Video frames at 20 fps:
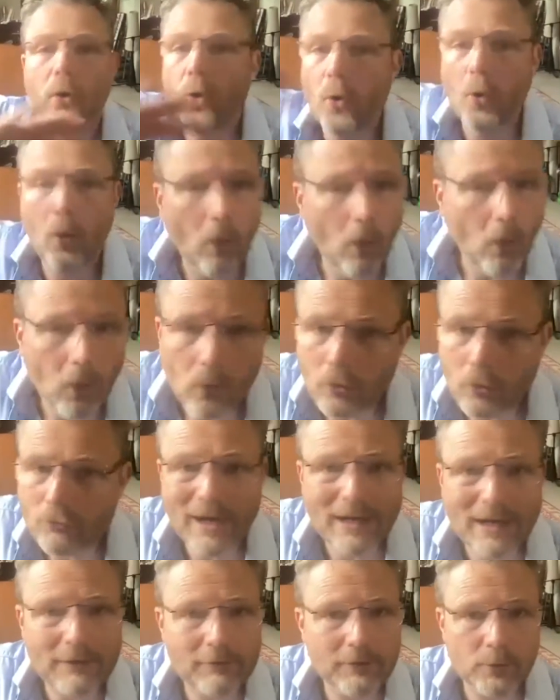all around
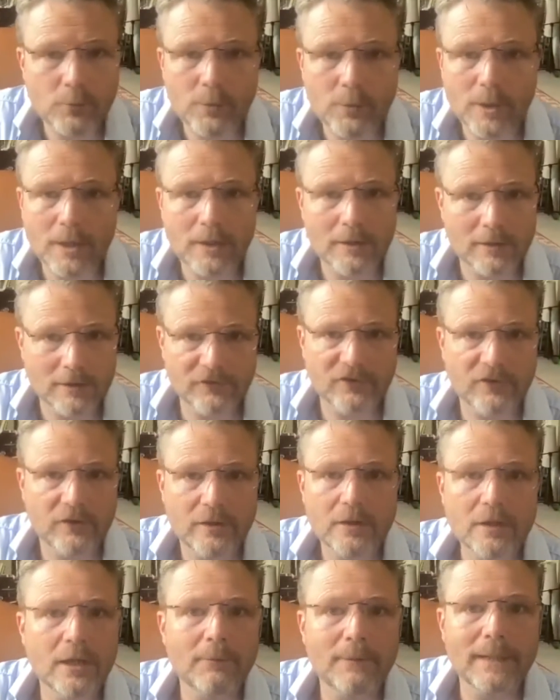the world, you know, in
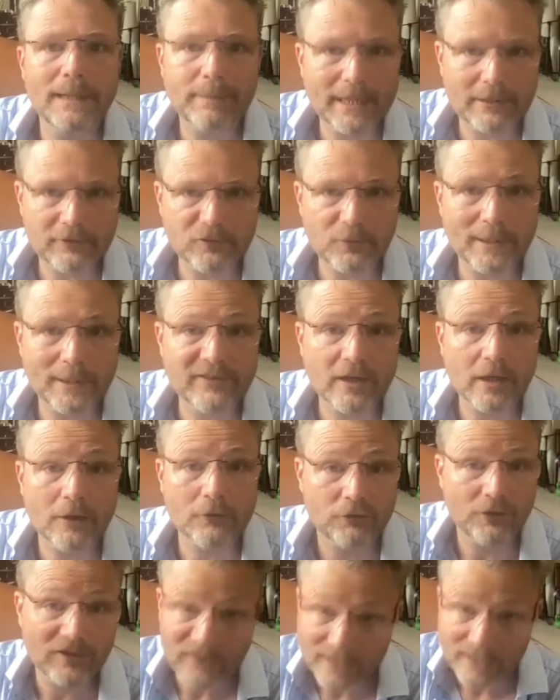about 20 countries,
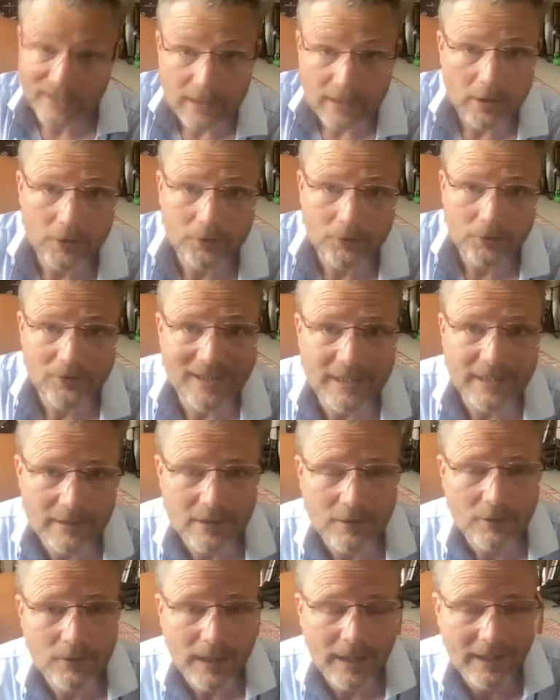including in the UK.